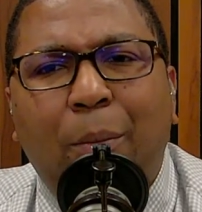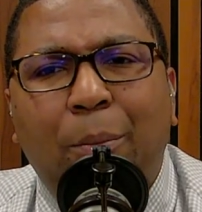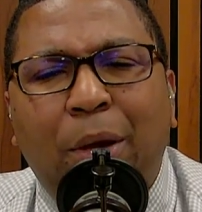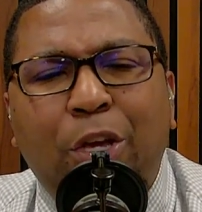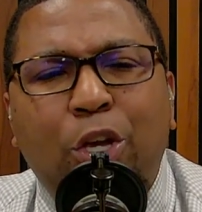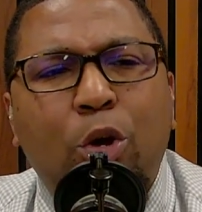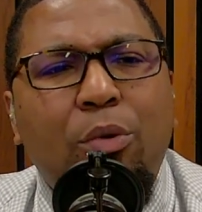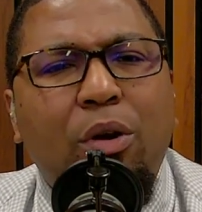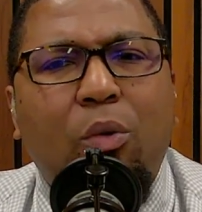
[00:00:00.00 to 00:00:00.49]

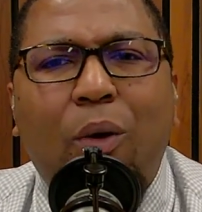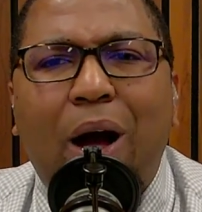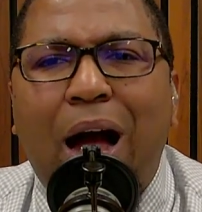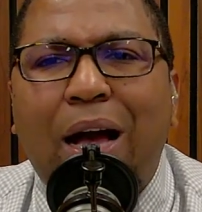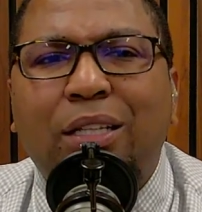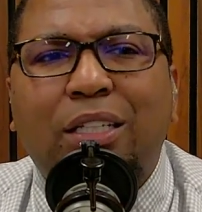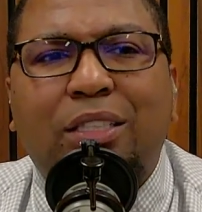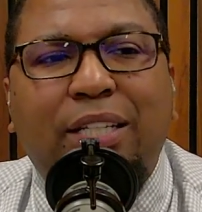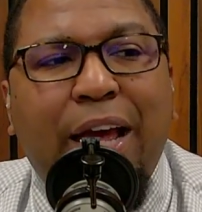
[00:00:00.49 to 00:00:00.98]
Man, you
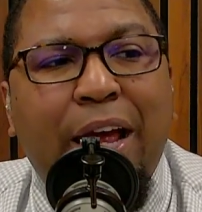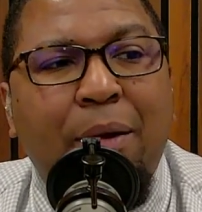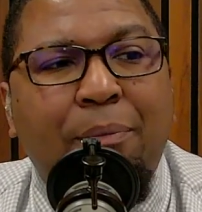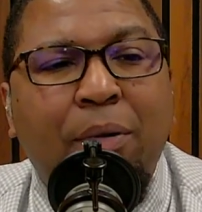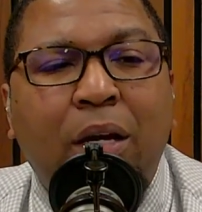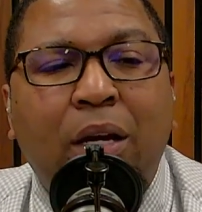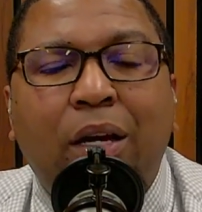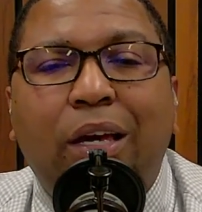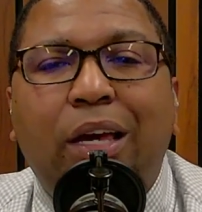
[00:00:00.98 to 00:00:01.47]
rewind the
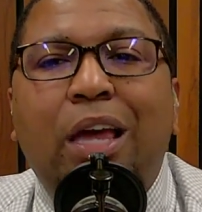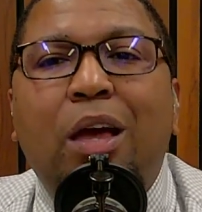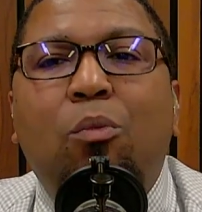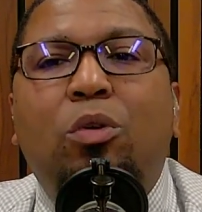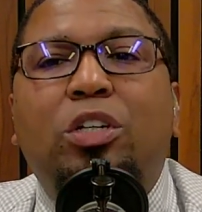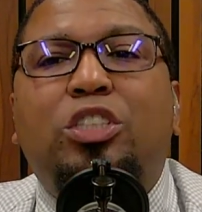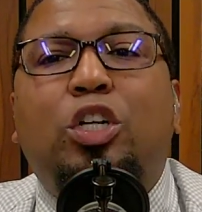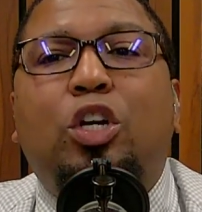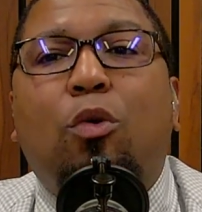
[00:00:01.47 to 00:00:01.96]
tape,
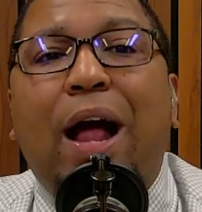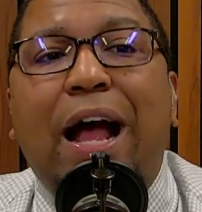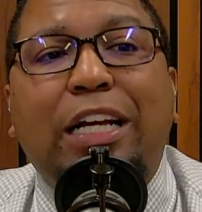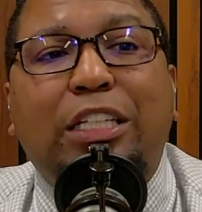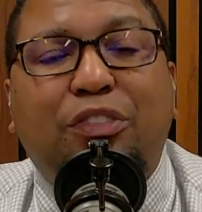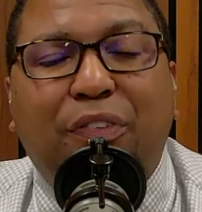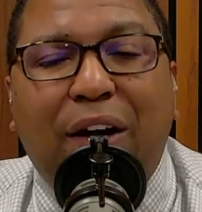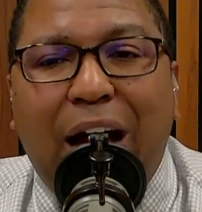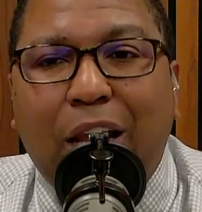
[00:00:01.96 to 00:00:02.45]
it was
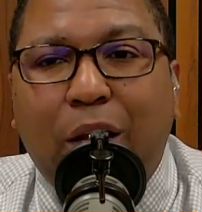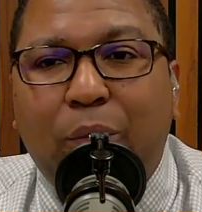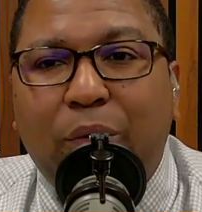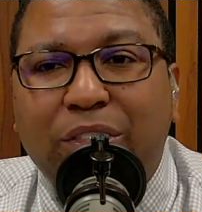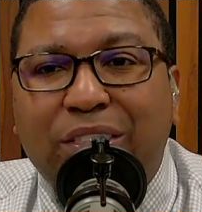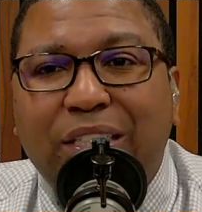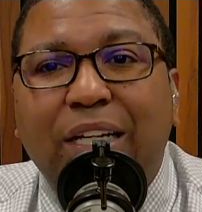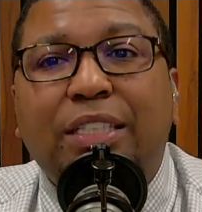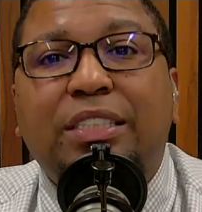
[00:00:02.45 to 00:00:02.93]
Christ
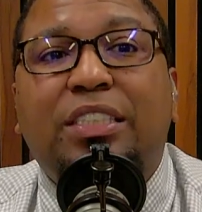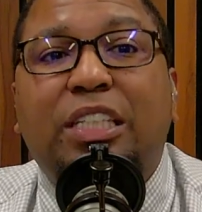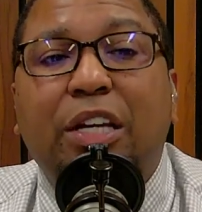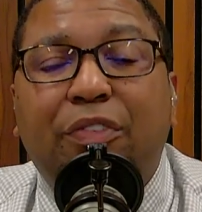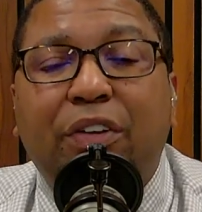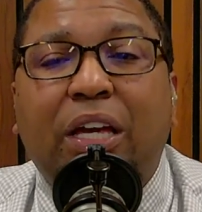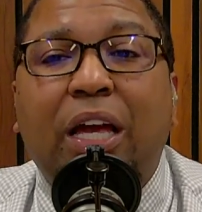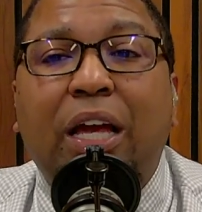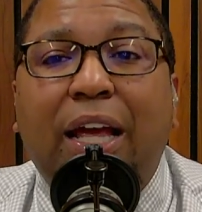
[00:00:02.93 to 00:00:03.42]
followers'
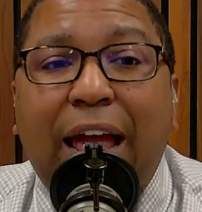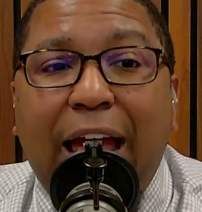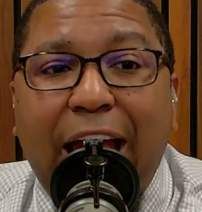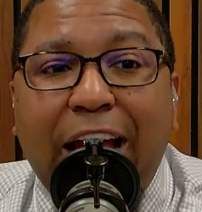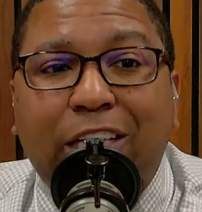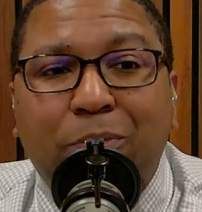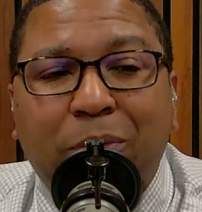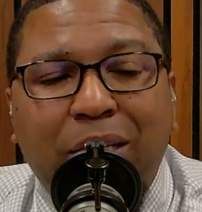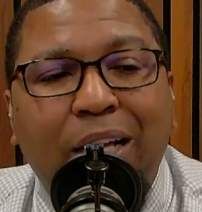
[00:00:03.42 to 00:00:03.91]
civic
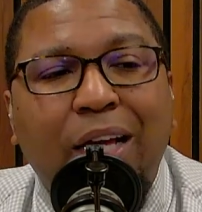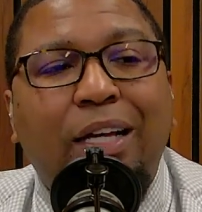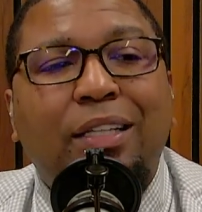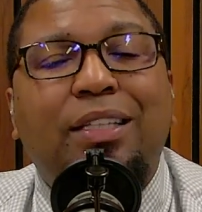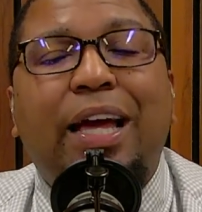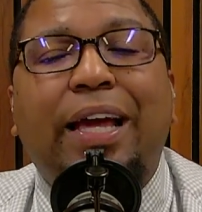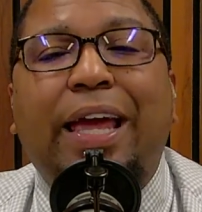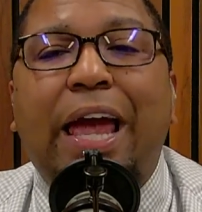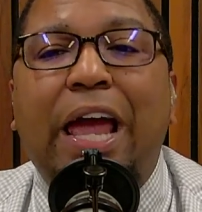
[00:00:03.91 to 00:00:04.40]
engagement
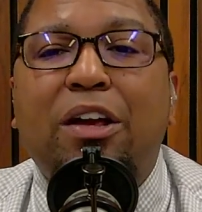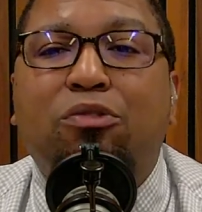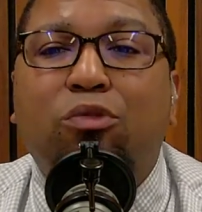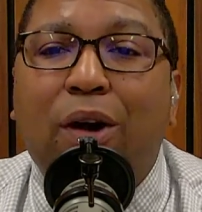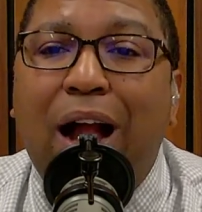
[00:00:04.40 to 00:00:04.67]
that gave